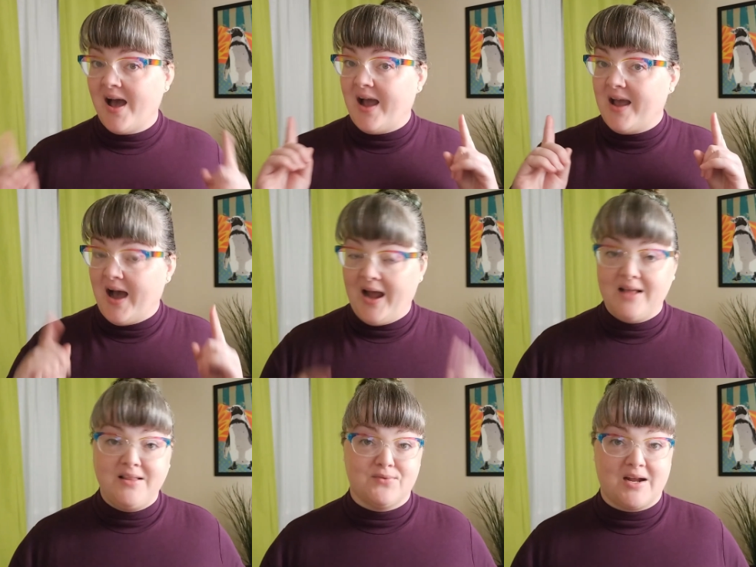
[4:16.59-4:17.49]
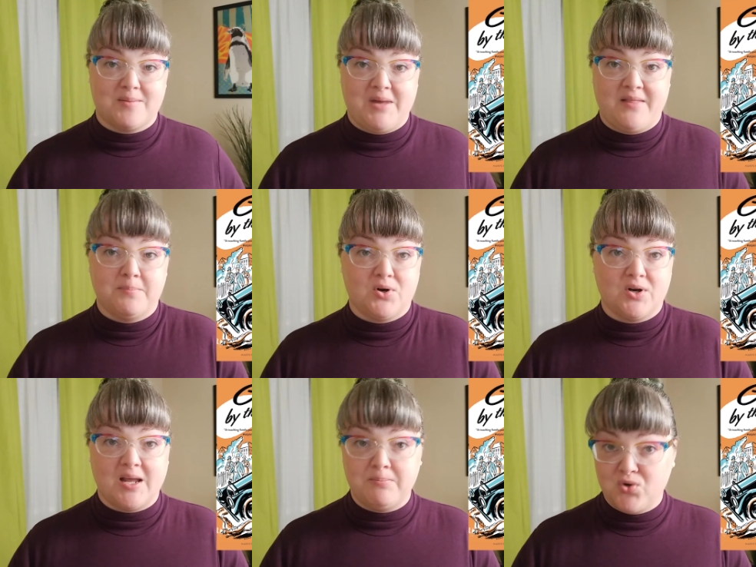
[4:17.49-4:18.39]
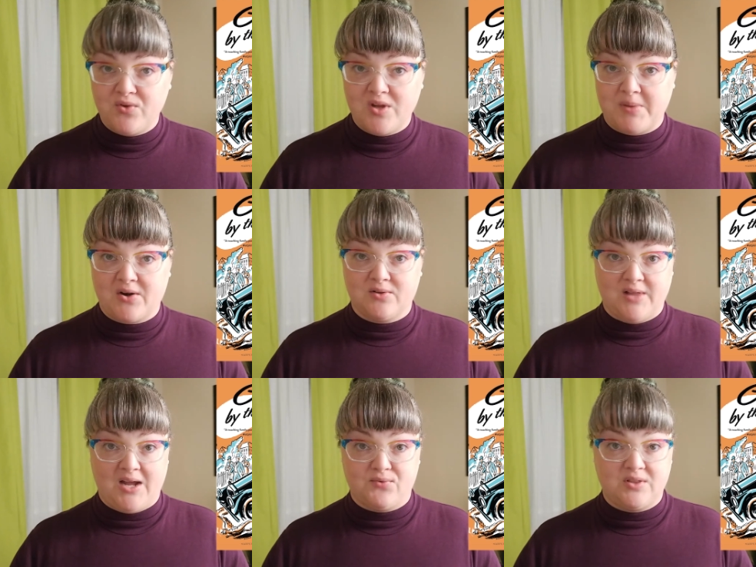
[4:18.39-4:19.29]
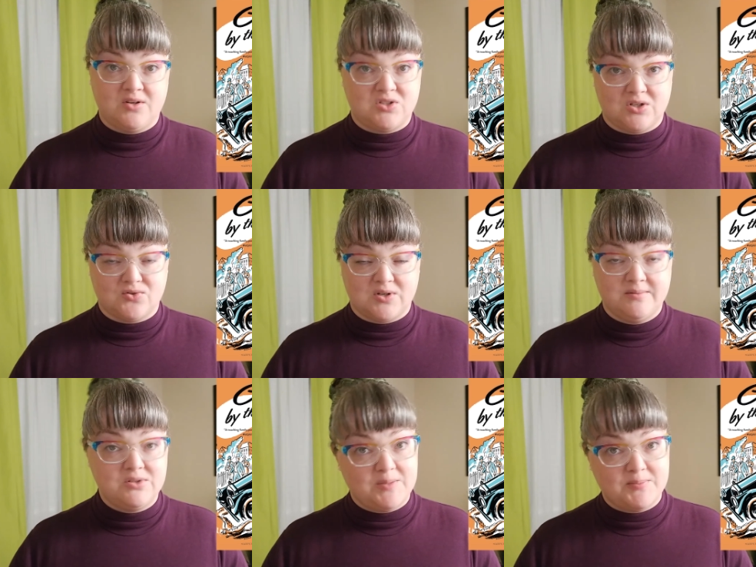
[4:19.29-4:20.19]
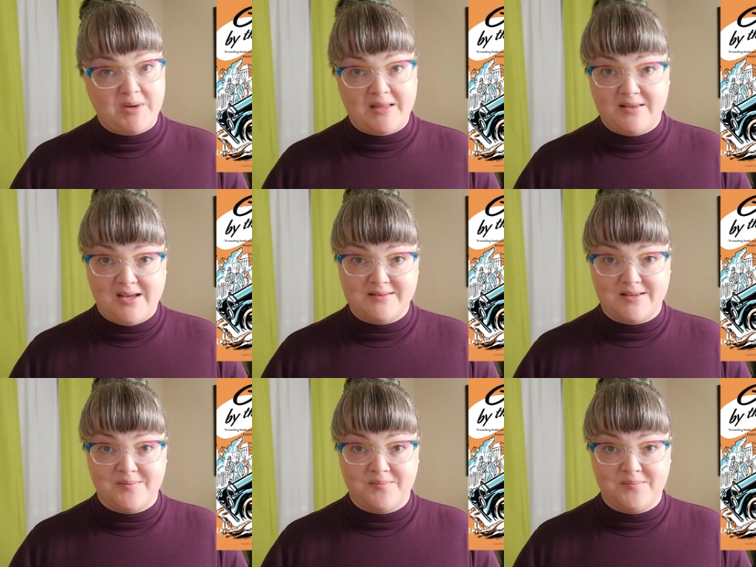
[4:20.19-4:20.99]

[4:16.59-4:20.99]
I highly recommend the book and movie about her life with her children, Cheaper by the Dozen.